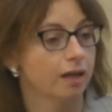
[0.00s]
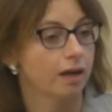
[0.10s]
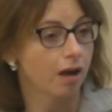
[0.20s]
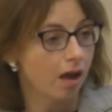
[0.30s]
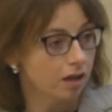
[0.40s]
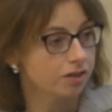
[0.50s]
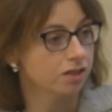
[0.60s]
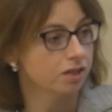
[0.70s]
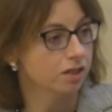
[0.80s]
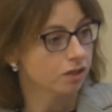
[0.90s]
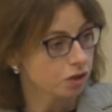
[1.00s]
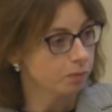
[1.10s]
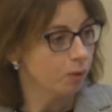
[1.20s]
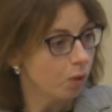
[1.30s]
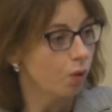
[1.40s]
classes in
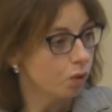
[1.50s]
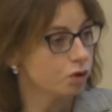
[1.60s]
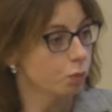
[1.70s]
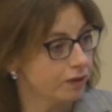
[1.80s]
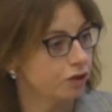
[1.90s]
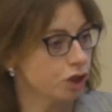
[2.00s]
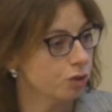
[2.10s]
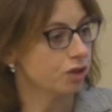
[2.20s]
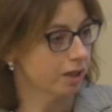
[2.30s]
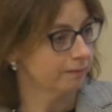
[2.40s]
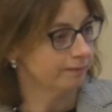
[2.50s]
support with a tutor,